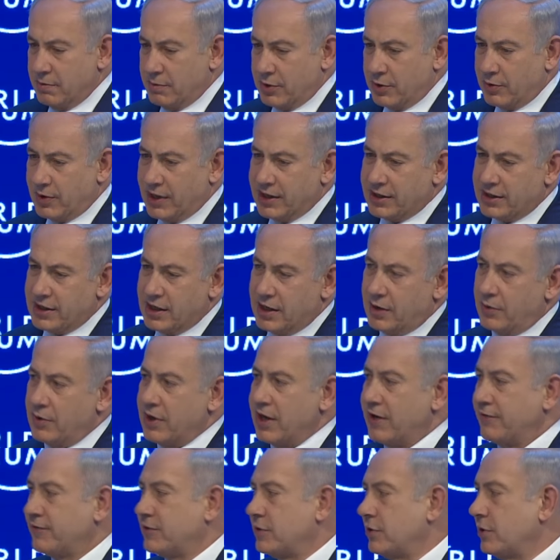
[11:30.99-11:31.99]
But right now
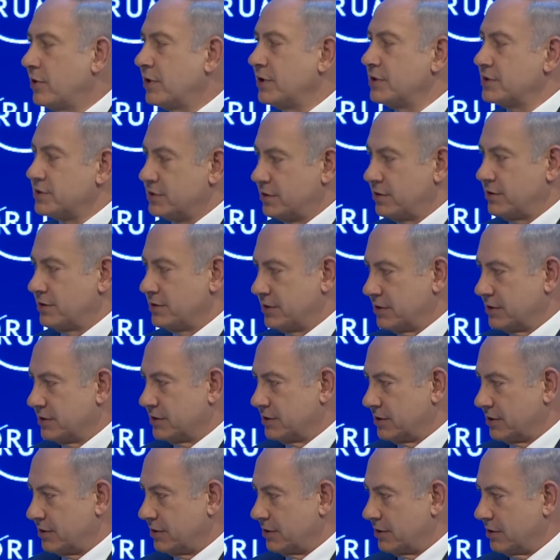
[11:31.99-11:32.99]
we have two concerns in
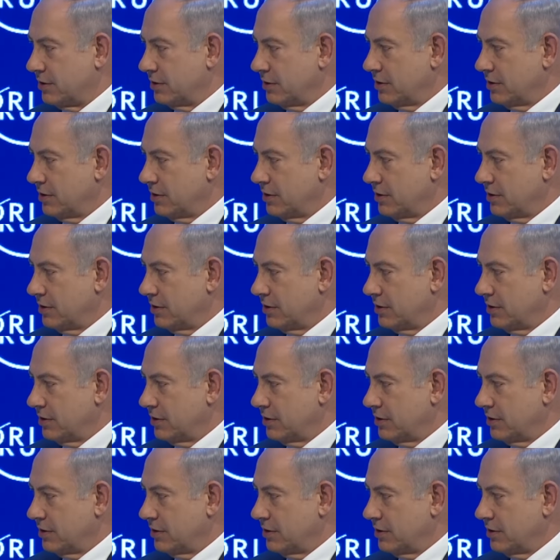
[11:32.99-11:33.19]
Syria.